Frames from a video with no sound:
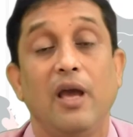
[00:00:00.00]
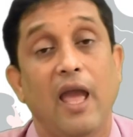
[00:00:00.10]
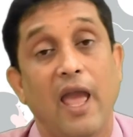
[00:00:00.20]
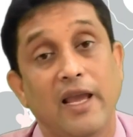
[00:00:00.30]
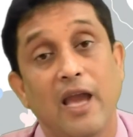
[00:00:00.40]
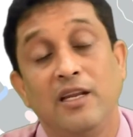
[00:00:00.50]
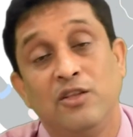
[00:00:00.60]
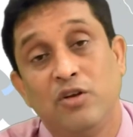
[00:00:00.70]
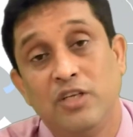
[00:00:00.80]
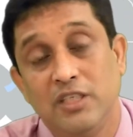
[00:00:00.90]
again in
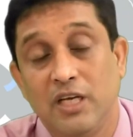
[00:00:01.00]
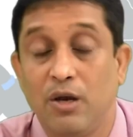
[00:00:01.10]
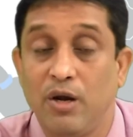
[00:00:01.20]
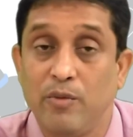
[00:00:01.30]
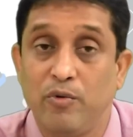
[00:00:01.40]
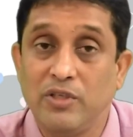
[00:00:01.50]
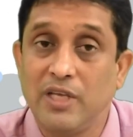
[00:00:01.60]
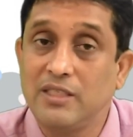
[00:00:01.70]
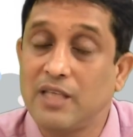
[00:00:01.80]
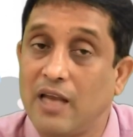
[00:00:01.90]
the teaching learning
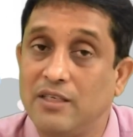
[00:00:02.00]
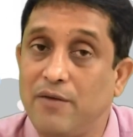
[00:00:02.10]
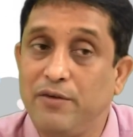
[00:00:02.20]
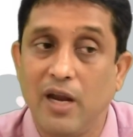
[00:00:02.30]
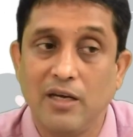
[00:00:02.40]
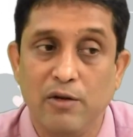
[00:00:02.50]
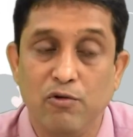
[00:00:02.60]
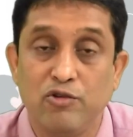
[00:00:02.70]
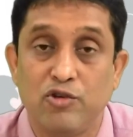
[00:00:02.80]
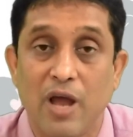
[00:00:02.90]
process, and definitely you
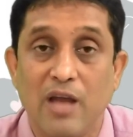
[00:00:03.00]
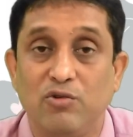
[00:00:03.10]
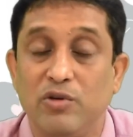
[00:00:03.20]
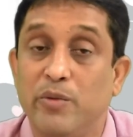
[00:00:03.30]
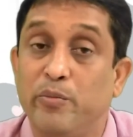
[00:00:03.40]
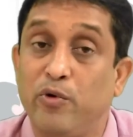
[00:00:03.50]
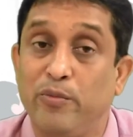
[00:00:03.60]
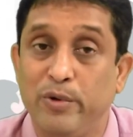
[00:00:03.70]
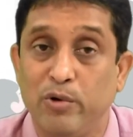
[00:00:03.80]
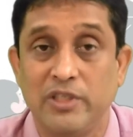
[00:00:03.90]
will try to
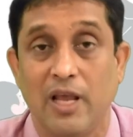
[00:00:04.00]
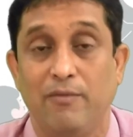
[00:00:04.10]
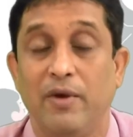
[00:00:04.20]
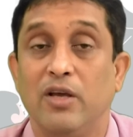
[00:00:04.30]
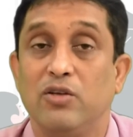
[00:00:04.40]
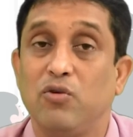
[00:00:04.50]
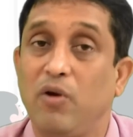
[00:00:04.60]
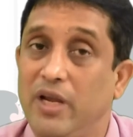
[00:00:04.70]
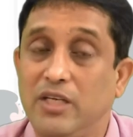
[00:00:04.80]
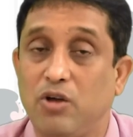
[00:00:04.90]
improve yourself.
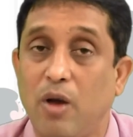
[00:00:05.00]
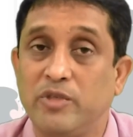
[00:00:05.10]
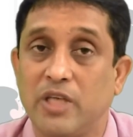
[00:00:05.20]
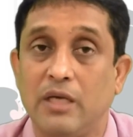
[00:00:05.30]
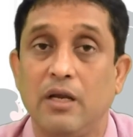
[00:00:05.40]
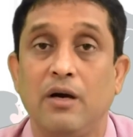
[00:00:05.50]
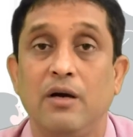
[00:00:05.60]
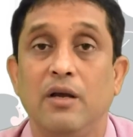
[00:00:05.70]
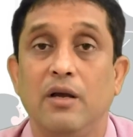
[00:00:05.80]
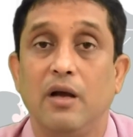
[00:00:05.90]
So, it comes
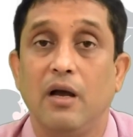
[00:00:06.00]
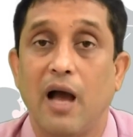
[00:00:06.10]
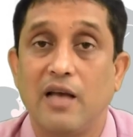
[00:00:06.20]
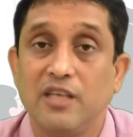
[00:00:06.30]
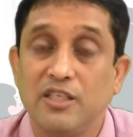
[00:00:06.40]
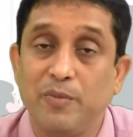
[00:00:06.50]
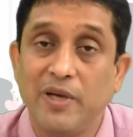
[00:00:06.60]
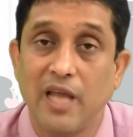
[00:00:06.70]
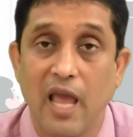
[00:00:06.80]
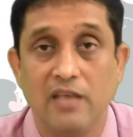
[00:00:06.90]
under
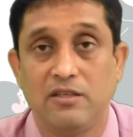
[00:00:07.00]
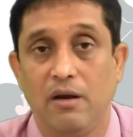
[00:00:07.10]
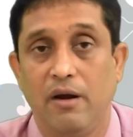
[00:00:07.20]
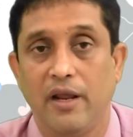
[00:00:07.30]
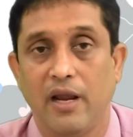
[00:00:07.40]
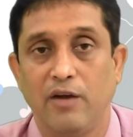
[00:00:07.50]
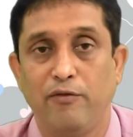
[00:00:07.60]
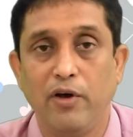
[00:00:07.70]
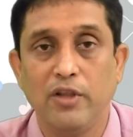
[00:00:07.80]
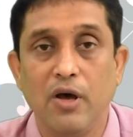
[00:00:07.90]
assessment as learning. And
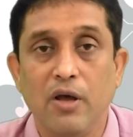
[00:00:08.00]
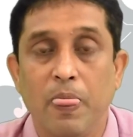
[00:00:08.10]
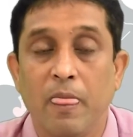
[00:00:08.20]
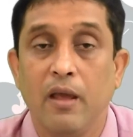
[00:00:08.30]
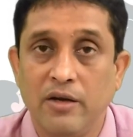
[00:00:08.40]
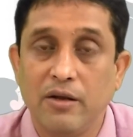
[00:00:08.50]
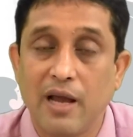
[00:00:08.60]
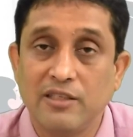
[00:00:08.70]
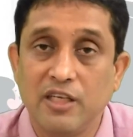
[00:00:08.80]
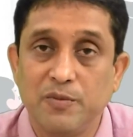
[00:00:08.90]
further, under
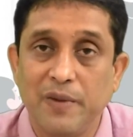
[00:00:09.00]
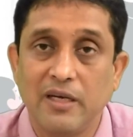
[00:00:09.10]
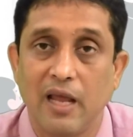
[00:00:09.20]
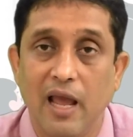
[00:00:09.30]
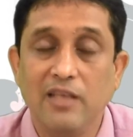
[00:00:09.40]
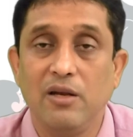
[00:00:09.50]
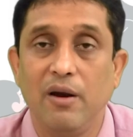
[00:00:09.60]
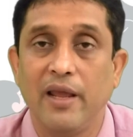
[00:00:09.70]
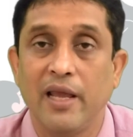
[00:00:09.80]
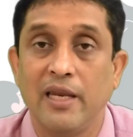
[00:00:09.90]
assessment as
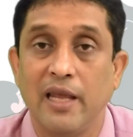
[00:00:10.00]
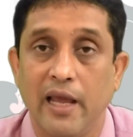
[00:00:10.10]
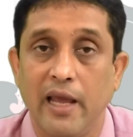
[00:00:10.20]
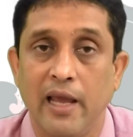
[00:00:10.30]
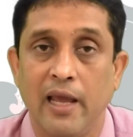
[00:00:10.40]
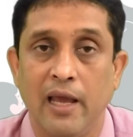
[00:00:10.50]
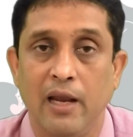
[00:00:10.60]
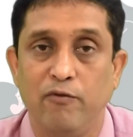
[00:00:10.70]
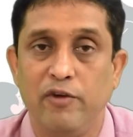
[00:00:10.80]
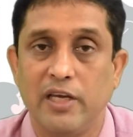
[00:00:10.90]
learning in
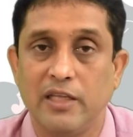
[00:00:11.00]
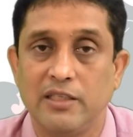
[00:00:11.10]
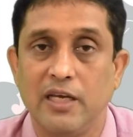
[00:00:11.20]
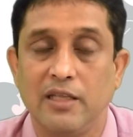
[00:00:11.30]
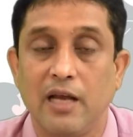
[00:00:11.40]
AAL, we can say that